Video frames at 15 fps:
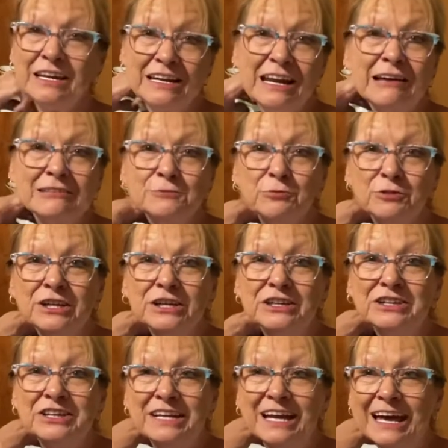And I was pretty
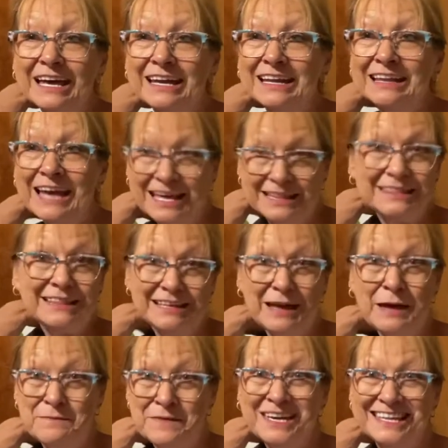good at
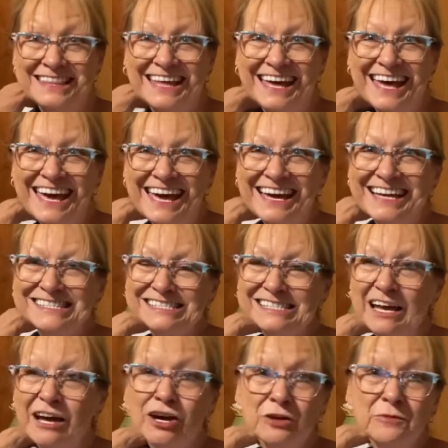making the hats.
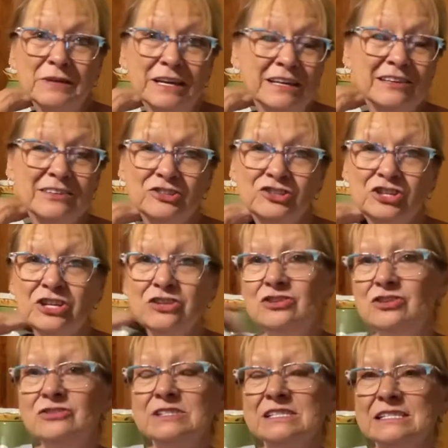Omi,
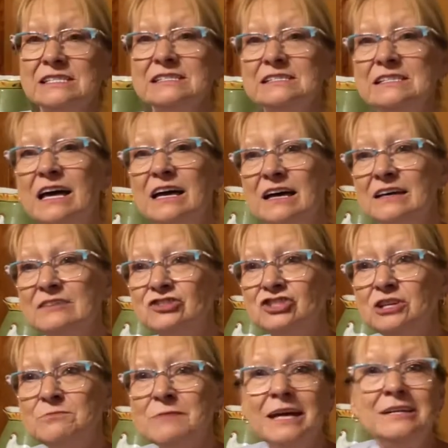she
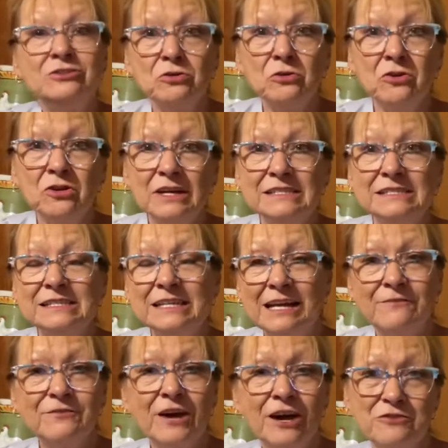made doilies. And
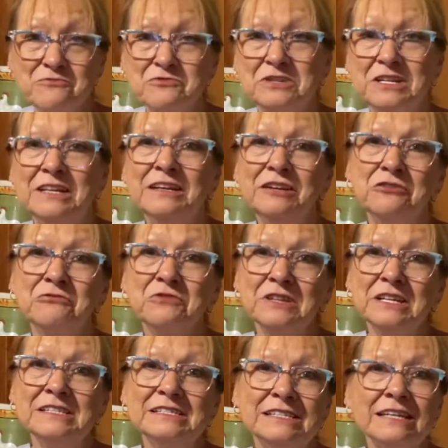I've got one in here one of
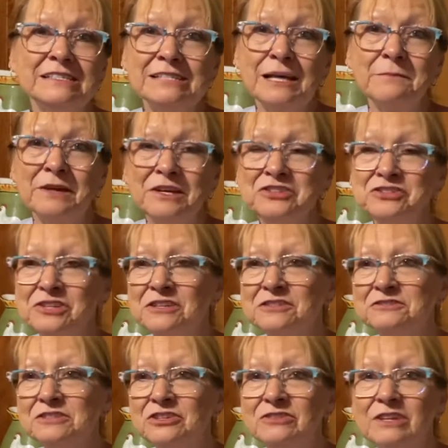these days I may show
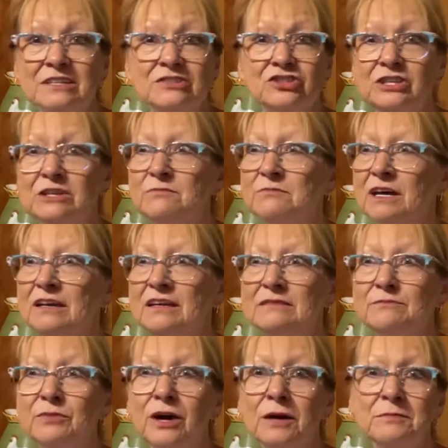you that she made
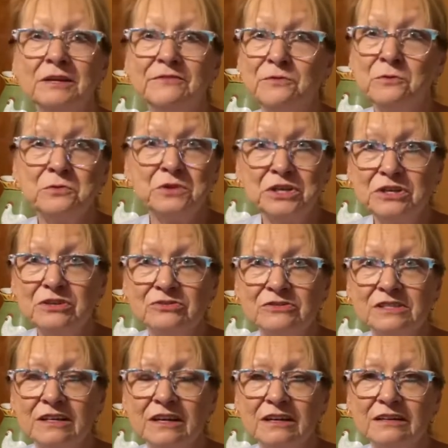probably 40 years
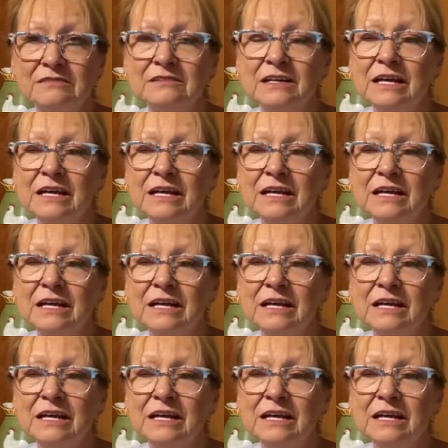ago.